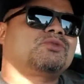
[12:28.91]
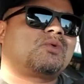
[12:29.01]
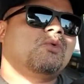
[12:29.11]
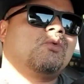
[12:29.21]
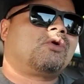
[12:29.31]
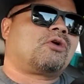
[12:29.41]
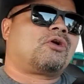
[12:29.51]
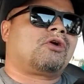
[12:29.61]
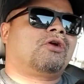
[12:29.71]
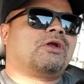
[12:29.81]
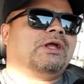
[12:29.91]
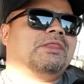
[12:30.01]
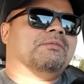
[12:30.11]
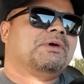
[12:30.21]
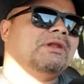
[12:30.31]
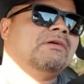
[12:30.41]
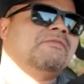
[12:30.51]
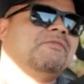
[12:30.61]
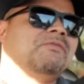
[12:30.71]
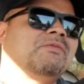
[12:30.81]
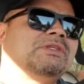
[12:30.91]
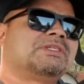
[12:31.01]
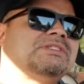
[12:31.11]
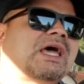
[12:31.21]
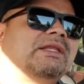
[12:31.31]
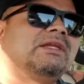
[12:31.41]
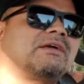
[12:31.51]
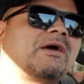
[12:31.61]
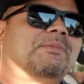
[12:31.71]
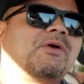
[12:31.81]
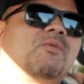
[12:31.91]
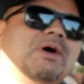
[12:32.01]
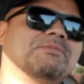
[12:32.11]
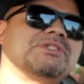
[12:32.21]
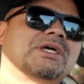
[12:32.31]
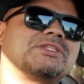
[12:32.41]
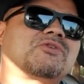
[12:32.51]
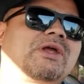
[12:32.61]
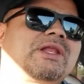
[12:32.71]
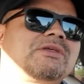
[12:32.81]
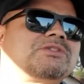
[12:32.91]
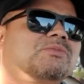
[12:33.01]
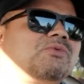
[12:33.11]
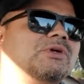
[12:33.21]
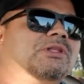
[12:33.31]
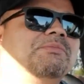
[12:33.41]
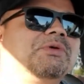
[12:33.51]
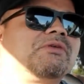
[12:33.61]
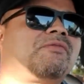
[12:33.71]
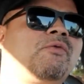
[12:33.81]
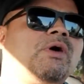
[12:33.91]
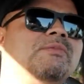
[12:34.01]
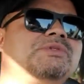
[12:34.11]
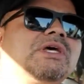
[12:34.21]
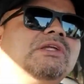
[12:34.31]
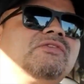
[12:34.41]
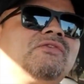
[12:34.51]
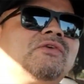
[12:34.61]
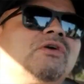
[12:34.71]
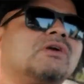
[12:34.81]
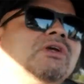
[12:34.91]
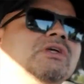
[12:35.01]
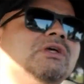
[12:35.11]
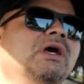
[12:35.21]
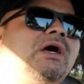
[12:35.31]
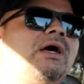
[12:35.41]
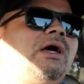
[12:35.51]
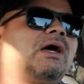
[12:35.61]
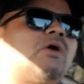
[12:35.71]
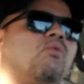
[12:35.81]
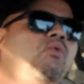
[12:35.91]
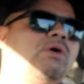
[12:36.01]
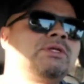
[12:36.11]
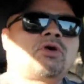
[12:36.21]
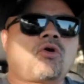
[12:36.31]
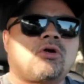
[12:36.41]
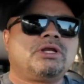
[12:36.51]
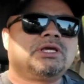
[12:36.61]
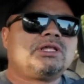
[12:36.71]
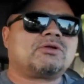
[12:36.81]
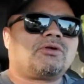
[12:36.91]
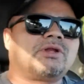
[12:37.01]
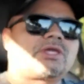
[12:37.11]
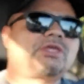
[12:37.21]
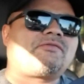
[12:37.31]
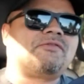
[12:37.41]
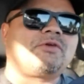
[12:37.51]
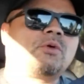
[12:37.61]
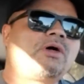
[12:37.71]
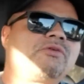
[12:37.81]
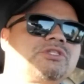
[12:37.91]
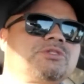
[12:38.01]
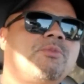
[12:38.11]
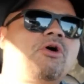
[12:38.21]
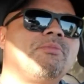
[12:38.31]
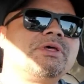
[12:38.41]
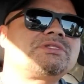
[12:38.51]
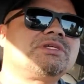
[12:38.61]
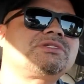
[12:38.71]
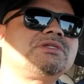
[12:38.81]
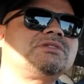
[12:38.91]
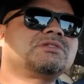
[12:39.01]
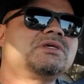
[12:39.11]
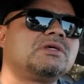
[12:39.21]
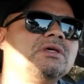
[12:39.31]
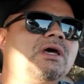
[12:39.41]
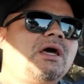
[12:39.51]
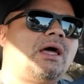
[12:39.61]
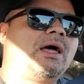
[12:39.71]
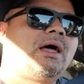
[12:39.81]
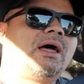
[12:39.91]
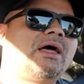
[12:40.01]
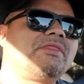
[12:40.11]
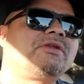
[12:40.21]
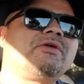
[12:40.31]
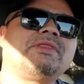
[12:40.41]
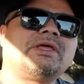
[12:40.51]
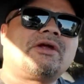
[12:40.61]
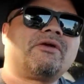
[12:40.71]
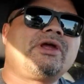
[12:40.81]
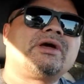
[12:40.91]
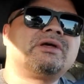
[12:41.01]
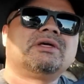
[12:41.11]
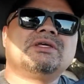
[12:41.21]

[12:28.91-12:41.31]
We're in the middle of designing a couple of websites right now, some really beautiful websites for one car dealer and a few other small businesses that are in the area.